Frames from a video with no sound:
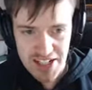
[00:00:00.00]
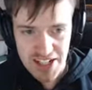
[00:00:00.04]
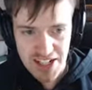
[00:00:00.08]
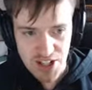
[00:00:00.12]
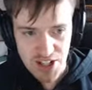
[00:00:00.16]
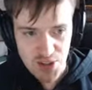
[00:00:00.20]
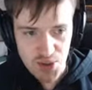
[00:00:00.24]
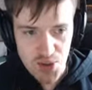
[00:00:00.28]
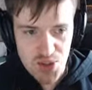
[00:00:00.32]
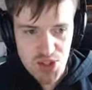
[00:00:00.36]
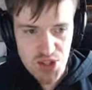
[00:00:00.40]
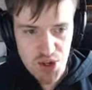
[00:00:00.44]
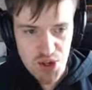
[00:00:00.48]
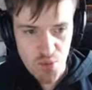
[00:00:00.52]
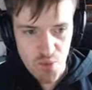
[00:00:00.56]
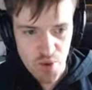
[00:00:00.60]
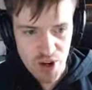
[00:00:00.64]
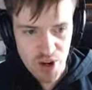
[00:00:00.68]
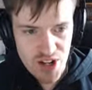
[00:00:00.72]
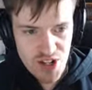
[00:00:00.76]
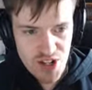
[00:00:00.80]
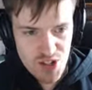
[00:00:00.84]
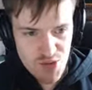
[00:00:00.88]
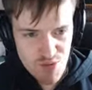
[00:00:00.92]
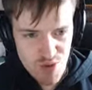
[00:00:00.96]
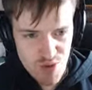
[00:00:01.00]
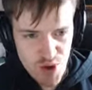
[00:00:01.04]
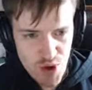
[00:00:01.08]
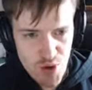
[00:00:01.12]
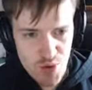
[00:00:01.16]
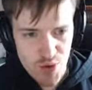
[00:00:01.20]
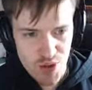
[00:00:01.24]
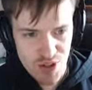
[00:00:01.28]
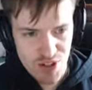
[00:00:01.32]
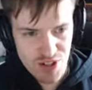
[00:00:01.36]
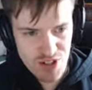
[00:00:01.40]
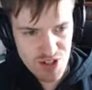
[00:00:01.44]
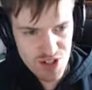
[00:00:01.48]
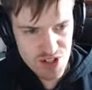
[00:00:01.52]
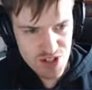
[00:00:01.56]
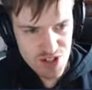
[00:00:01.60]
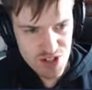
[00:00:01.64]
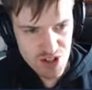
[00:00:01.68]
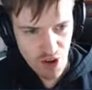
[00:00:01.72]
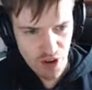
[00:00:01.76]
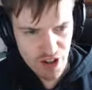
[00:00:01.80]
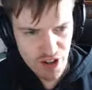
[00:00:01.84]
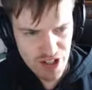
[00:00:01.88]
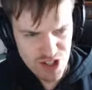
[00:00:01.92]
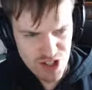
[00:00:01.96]
He also wears rodents
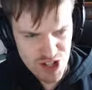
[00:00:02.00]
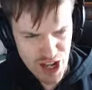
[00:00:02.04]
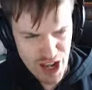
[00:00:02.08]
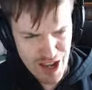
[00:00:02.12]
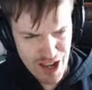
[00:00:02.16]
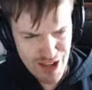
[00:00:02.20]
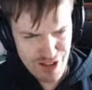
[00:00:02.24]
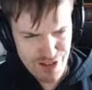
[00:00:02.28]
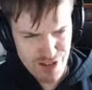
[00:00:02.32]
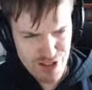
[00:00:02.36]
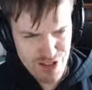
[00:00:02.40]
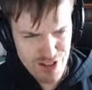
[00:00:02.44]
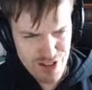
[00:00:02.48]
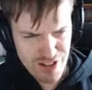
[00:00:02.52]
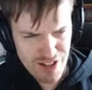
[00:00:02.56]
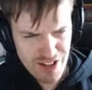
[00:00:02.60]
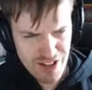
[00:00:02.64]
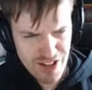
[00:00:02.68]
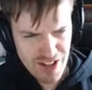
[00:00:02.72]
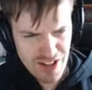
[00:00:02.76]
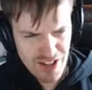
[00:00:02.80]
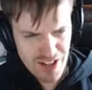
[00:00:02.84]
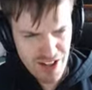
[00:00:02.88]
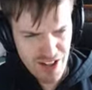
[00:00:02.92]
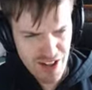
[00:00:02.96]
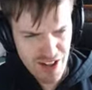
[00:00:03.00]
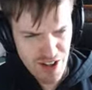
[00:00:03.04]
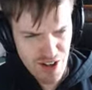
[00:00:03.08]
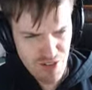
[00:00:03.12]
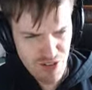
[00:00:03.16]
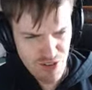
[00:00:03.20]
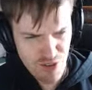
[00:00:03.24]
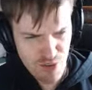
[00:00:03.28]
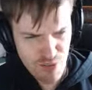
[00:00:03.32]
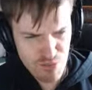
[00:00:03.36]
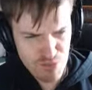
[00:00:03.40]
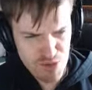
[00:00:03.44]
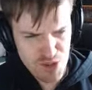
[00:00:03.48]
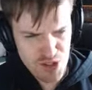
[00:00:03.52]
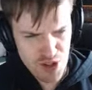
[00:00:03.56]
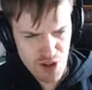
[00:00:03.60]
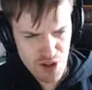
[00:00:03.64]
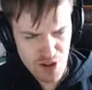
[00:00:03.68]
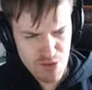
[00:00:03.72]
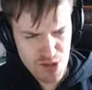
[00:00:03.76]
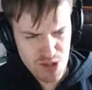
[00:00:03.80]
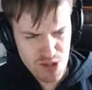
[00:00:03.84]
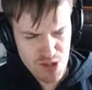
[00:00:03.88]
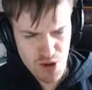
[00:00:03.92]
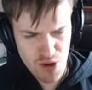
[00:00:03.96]
on his head uh, from
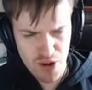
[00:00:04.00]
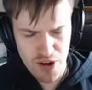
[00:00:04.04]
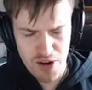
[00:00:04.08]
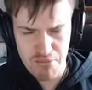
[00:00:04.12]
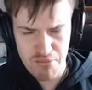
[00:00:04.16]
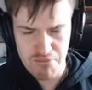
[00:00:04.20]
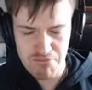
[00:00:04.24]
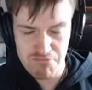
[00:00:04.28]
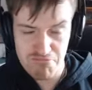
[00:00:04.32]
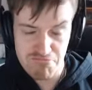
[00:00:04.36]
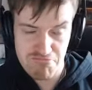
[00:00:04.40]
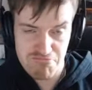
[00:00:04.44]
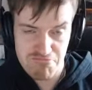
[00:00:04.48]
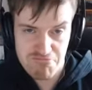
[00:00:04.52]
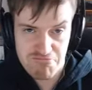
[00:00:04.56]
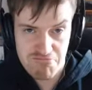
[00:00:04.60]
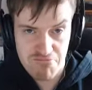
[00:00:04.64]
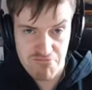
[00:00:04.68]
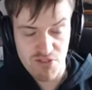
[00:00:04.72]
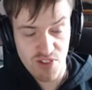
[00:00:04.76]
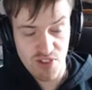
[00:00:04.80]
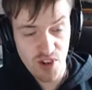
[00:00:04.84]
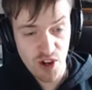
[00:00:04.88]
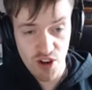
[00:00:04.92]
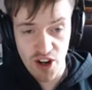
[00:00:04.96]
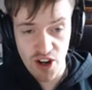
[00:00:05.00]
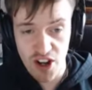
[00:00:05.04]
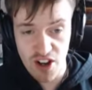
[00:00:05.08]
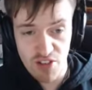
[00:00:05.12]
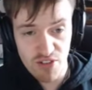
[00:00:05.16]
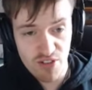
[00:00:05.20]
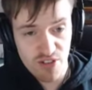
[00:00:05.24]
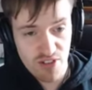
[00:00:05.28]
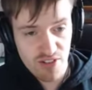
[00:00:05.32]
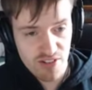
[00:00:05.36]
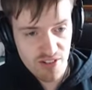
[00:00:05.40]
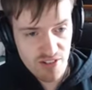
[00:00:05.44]
time to time. Fair enough.